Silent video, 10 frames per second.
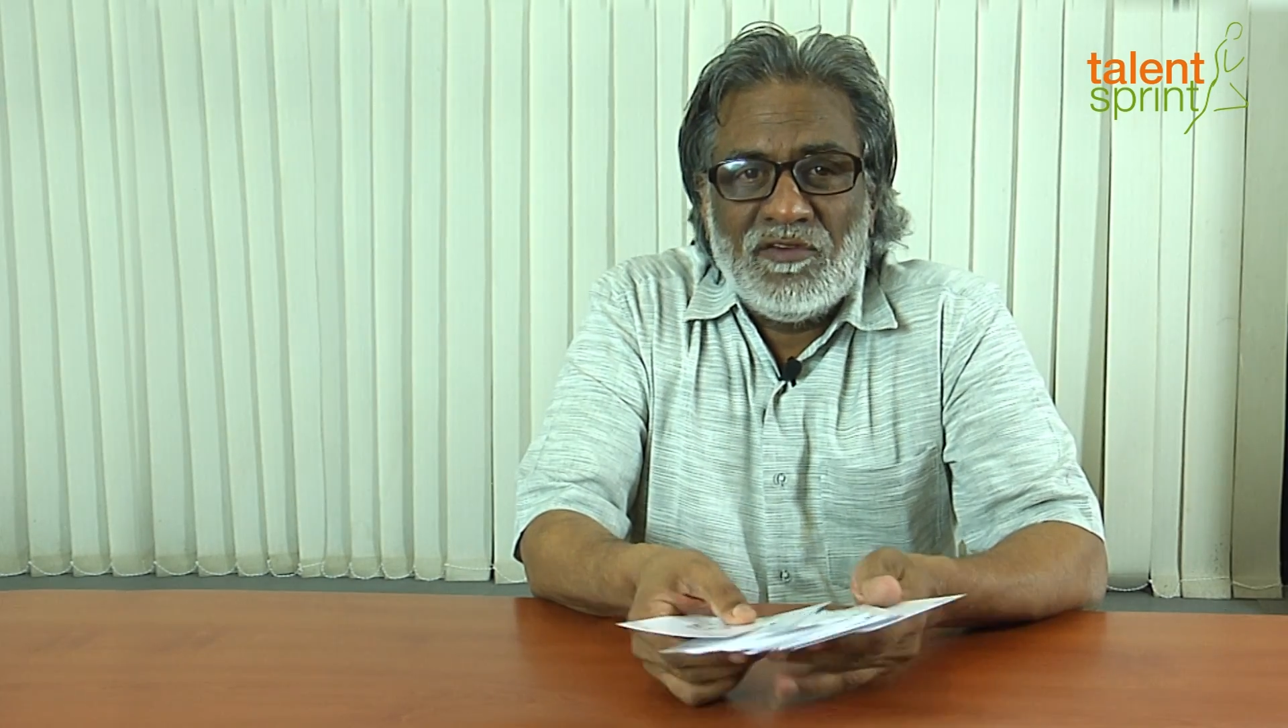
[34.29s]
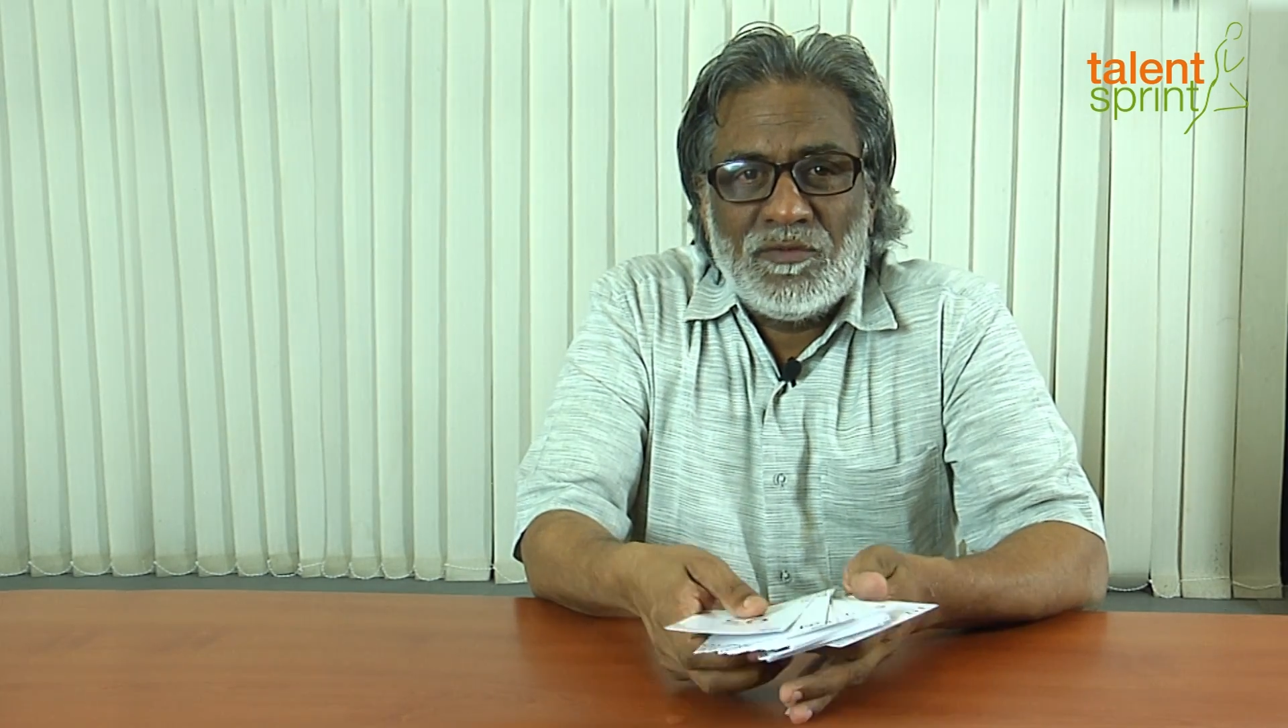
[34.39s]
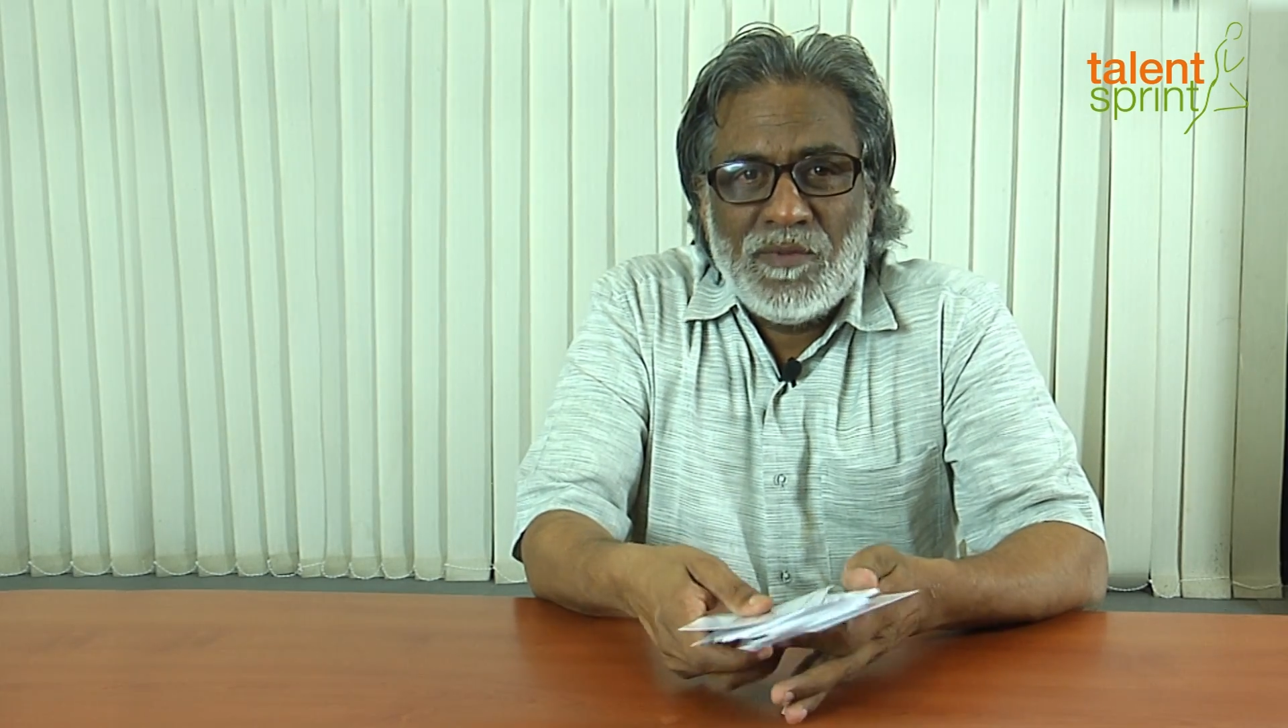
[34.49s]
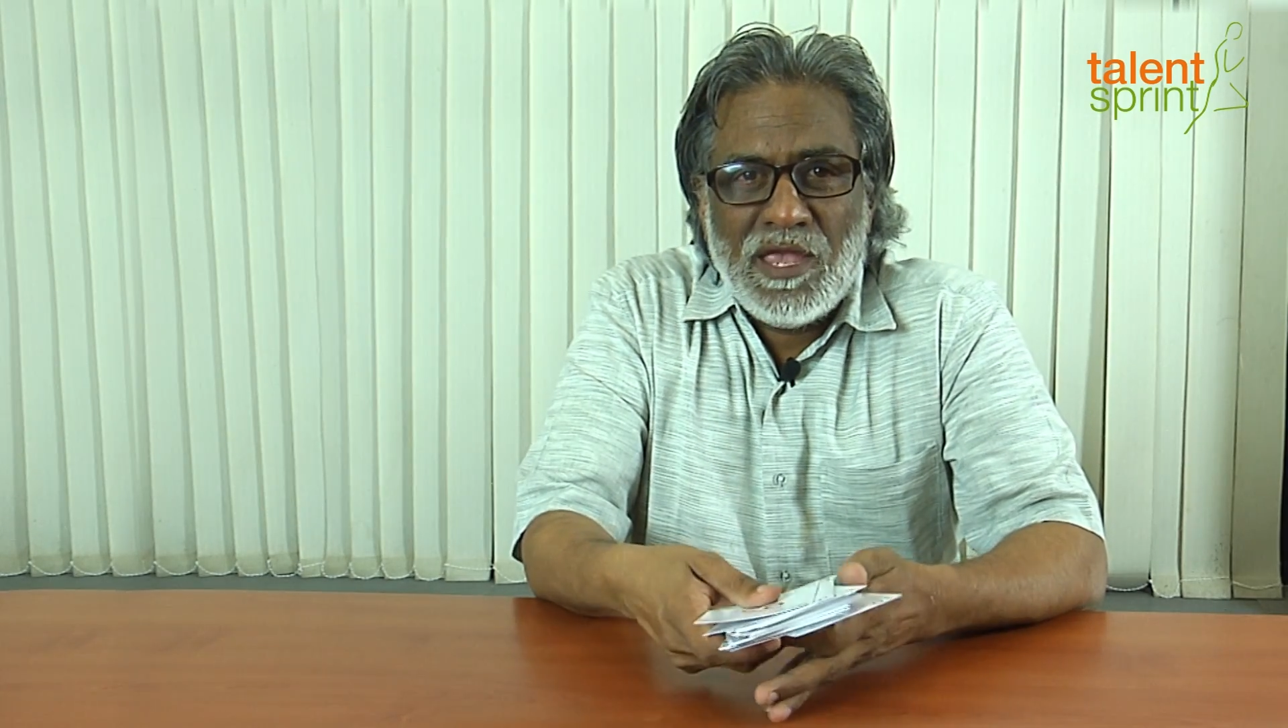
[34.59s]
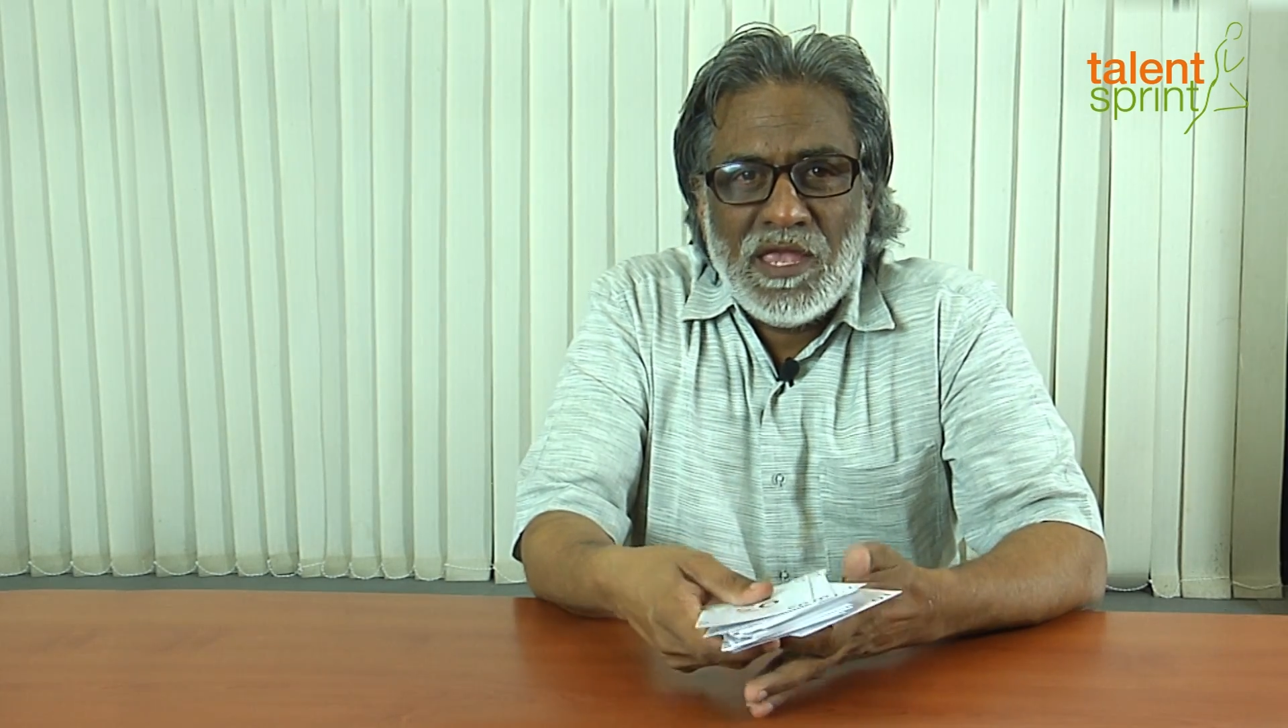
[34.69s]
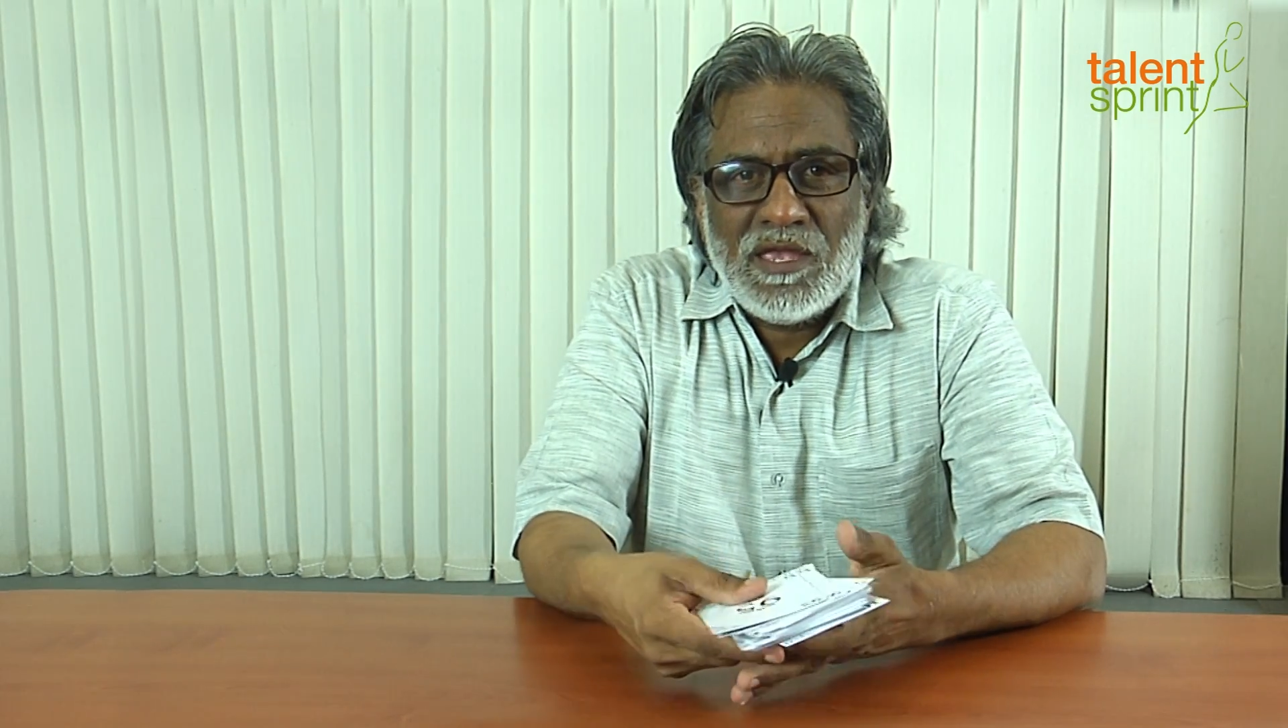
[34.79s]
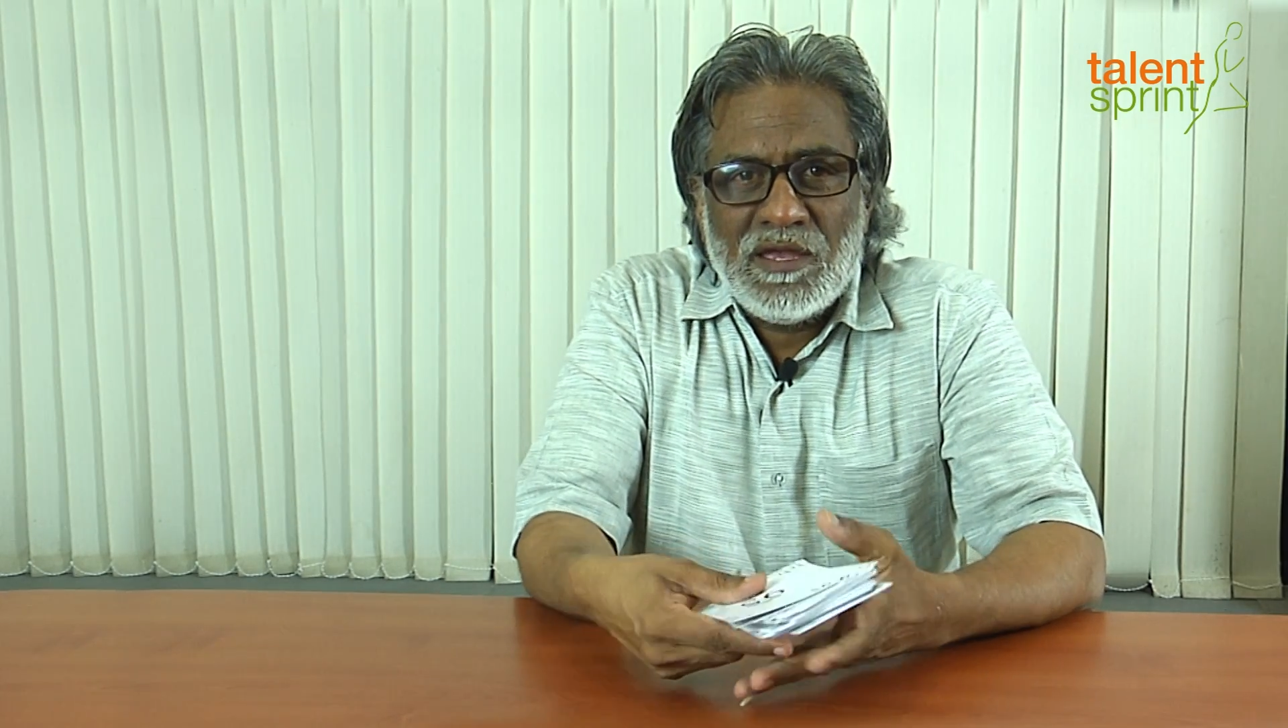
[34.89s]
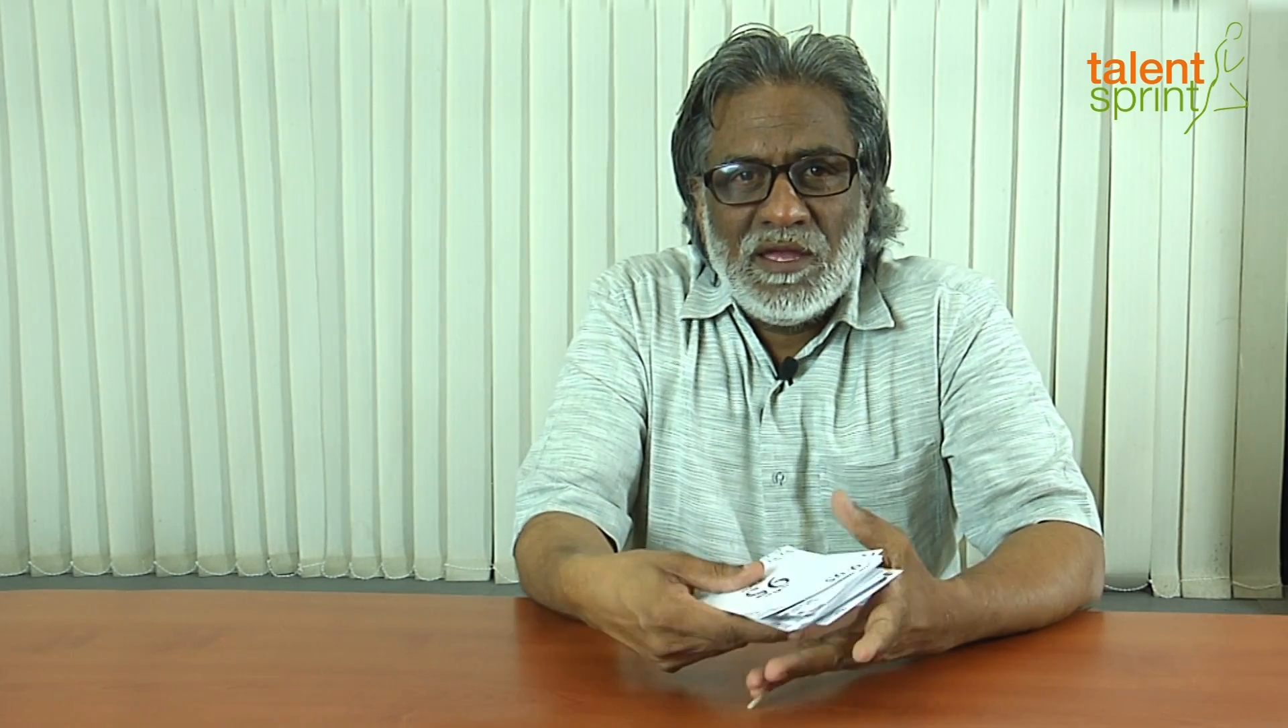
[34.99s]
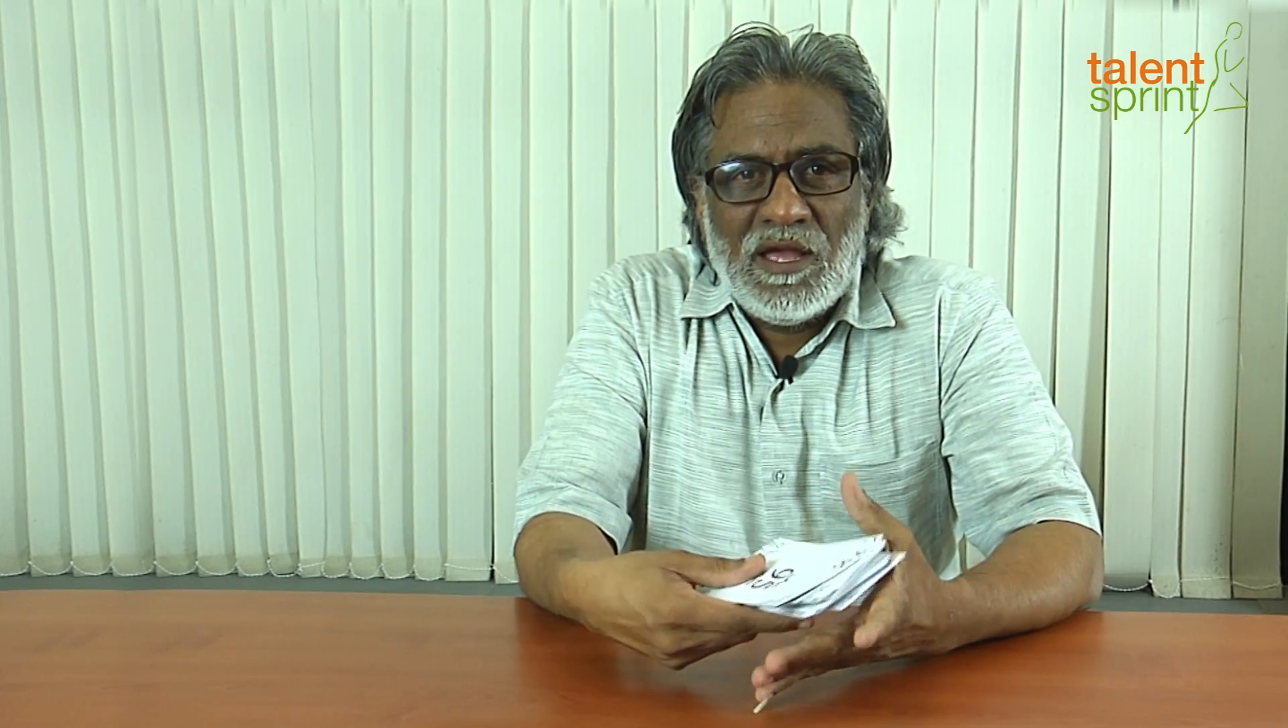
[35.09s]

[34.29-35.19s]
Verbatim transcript: with me.